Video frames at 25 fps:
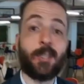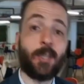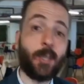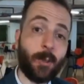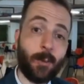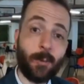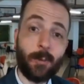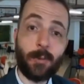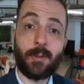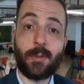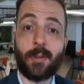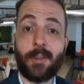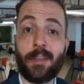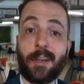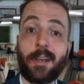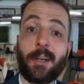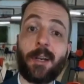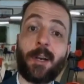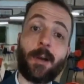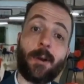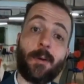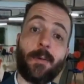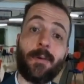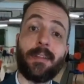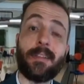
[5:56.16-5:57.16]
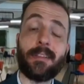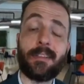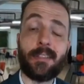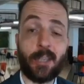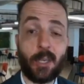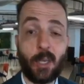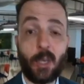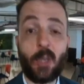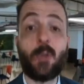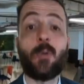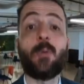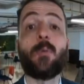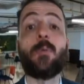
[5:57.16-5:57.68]
due to the current
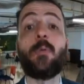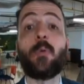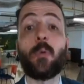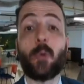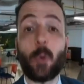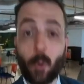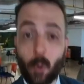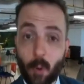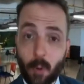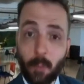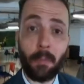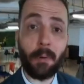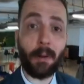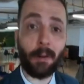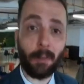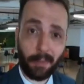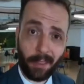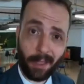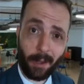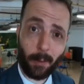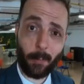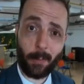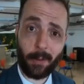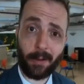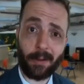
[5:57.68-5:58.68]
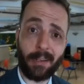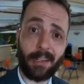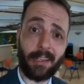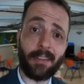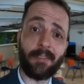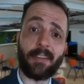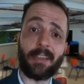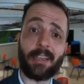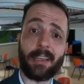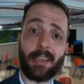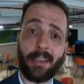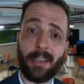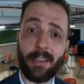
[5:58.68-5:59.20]
new normal that we're
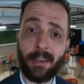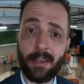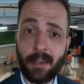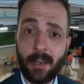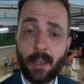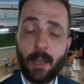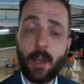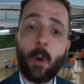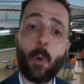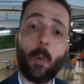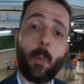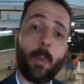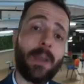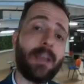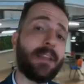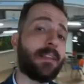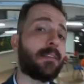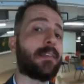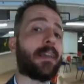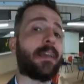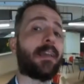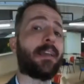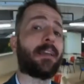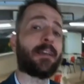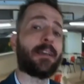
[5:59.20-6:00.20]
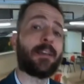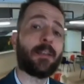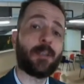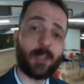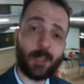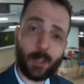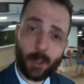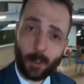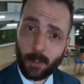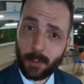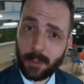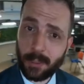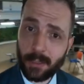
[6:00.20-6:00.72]
living in, we take
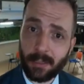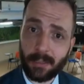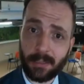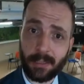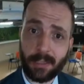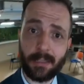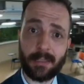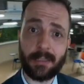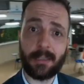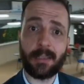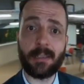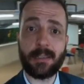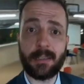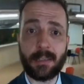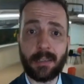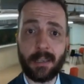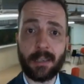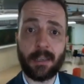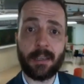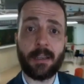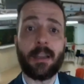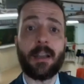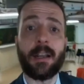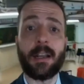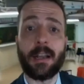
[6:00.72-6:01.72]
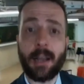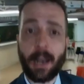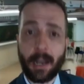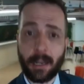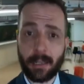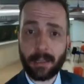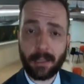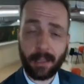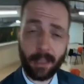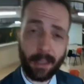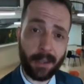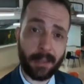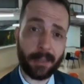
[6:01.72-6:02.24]
social distancing
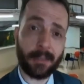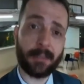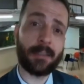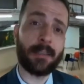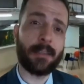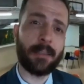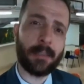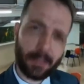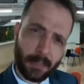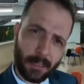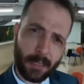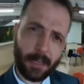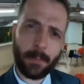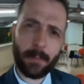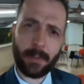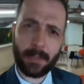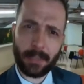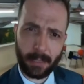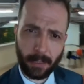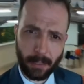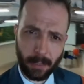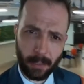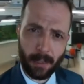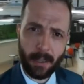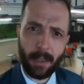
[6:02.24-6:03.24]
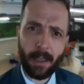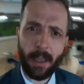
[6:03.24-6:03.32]
guidelines seriously.